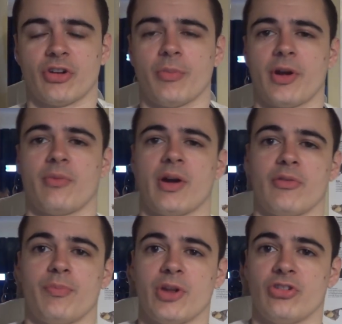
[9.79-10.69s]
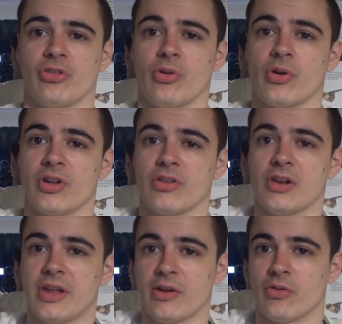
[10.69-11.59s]
Oh, by the way, with Beastoree, the
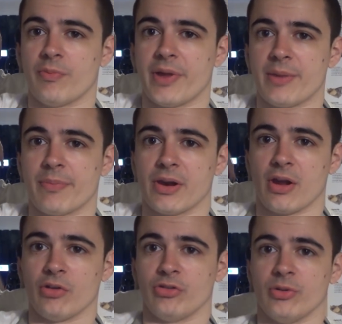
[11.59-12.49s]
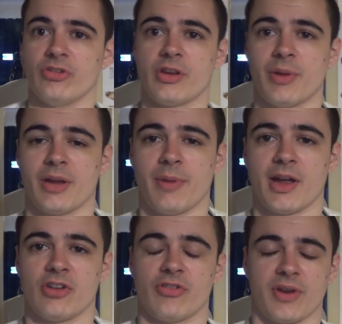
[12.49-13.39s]
link will be below to his eBay
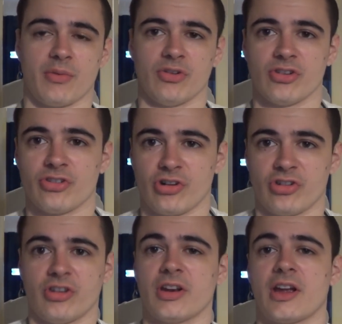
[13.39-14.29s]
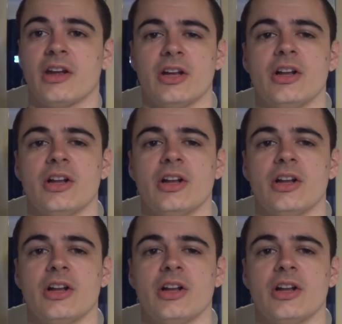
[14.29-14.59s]
page if anyone's interested in that.